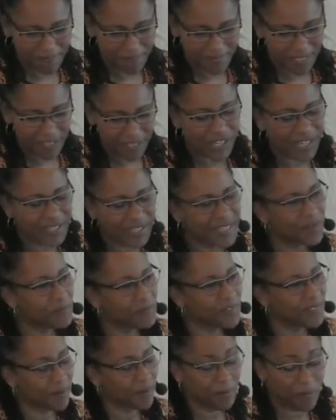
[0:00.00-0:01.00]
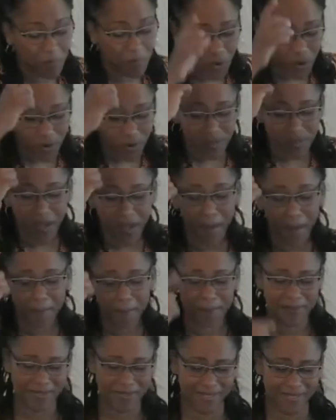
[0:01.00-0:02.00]
Check in with our moral
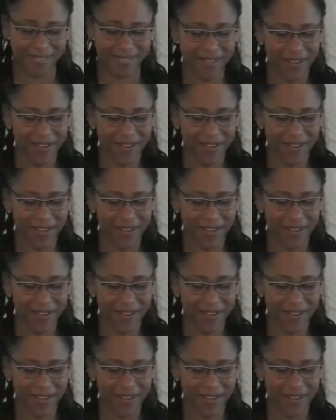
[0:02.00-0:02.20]
compass.